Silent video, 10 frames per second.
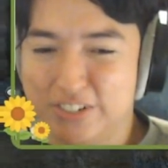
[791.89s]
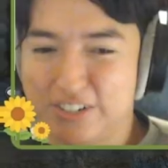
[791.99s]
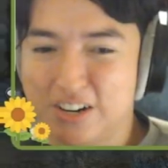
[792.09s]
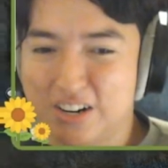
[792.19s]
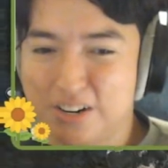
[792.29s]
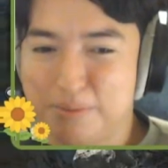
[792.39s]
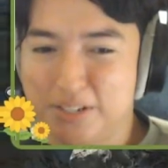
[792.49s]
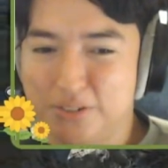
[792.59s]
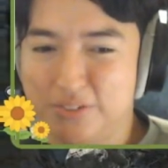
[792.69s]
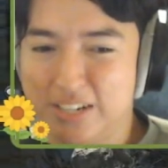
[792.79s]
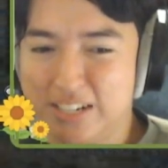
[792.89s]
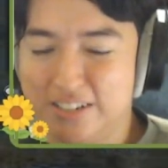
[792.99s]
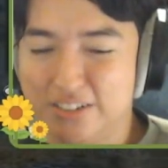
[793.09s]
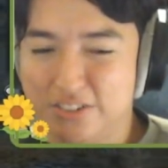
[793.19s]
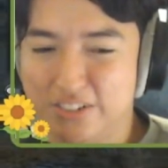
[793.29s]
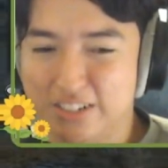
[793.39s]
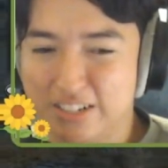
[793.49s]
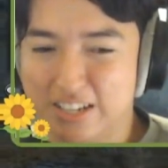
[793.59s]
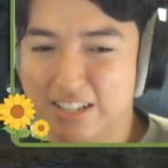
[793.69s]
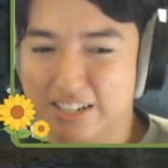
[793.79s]
hard because we hate to lose and
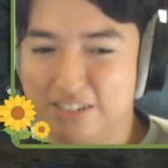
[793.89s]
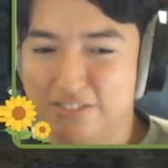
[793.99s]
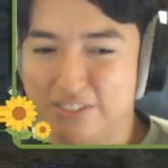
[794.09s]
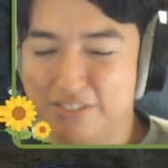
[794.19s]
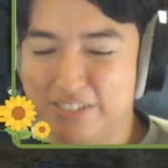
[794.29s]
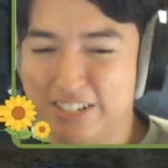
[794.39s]
like what we do.